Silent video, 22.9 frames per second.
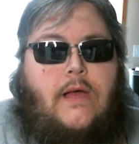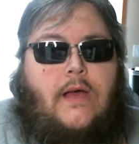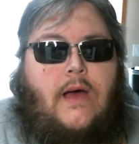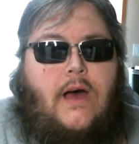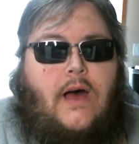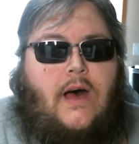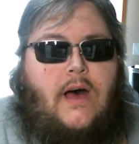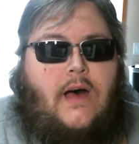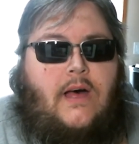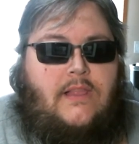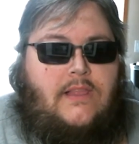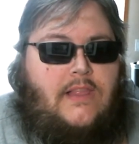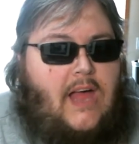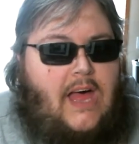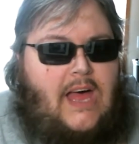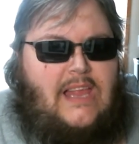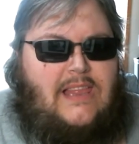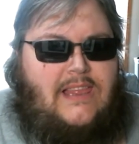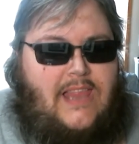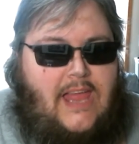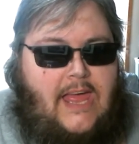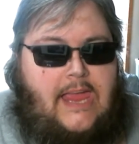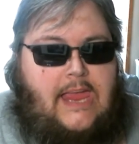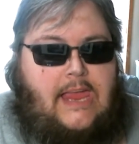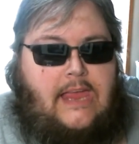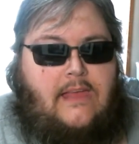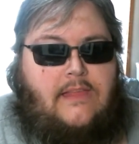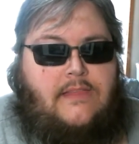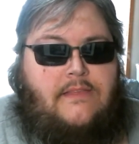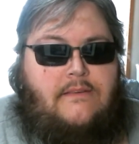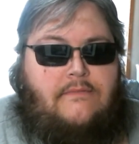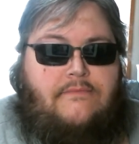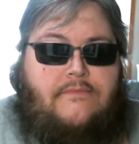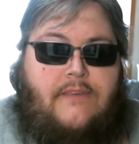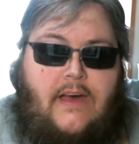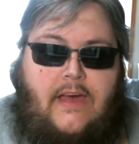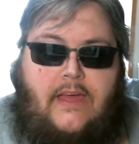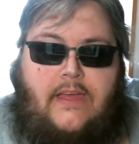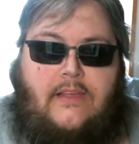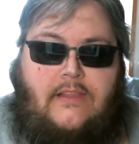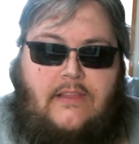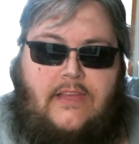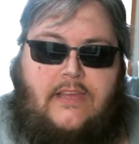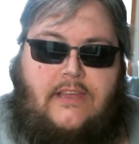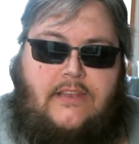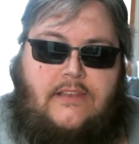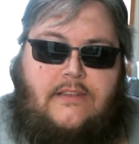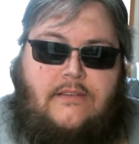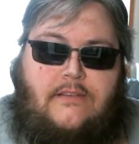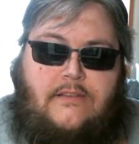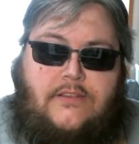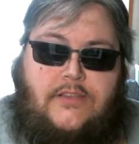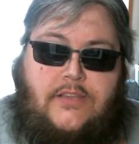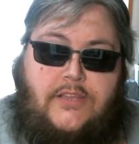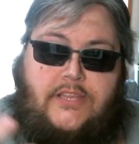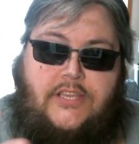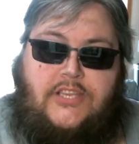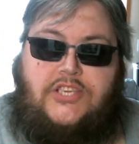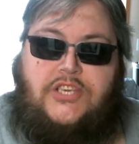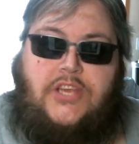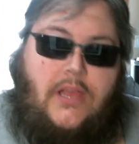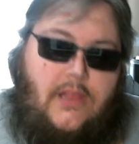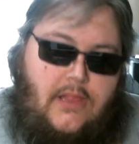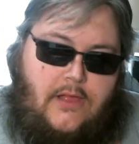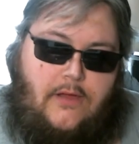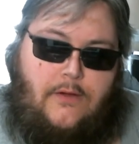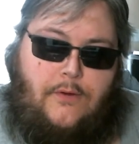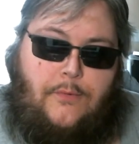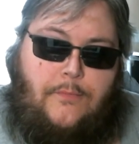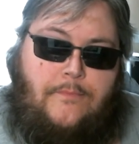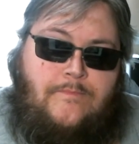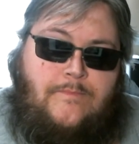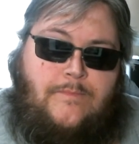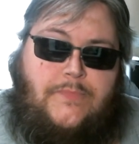A lot like the violin to the cello,